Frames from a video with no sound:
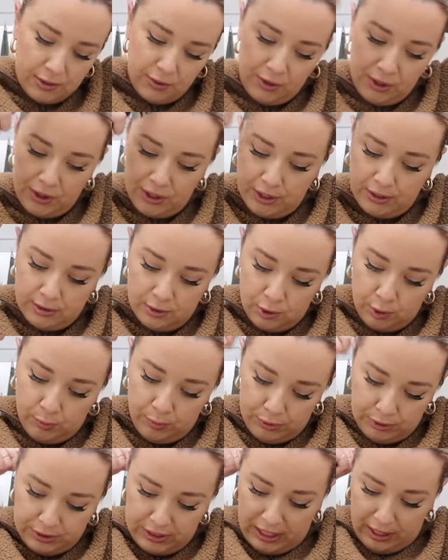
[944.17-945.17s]
So nothing
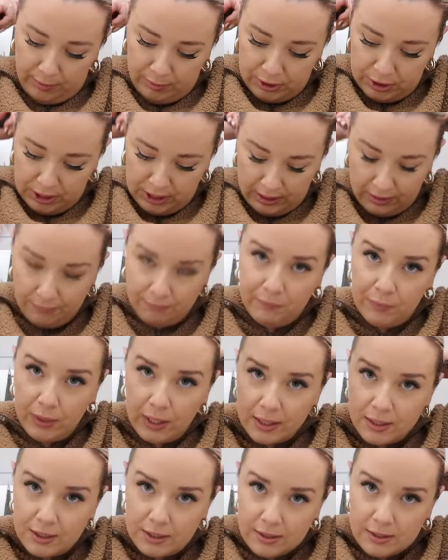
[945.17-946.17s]
super damaging but
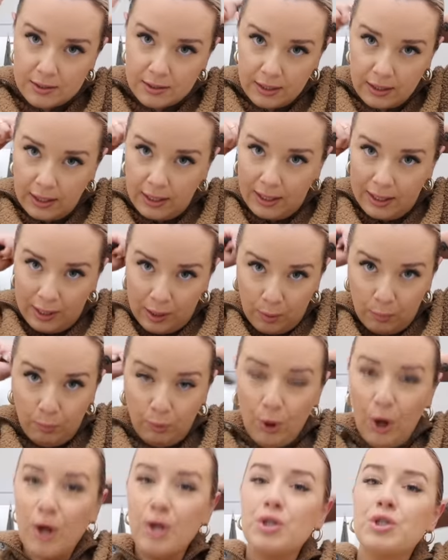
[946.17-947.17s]
I just
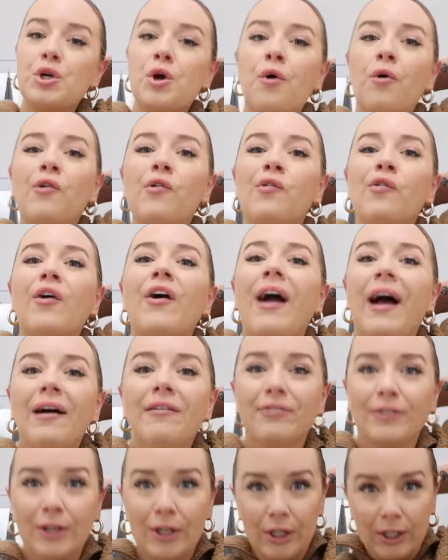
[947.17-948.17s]
brush
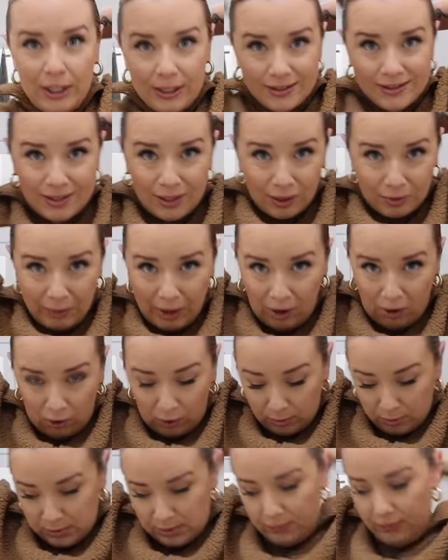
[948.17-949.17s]
forever until my
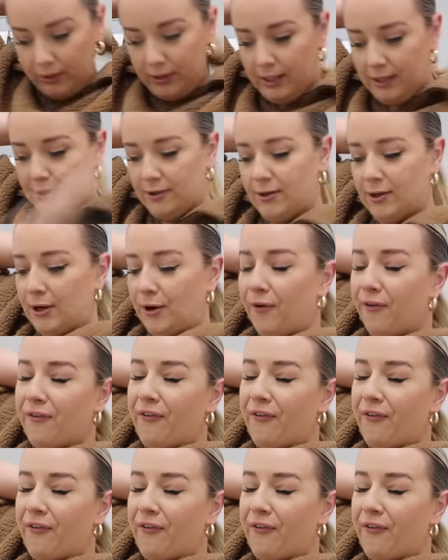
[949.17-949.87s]
arms feel like they're gonna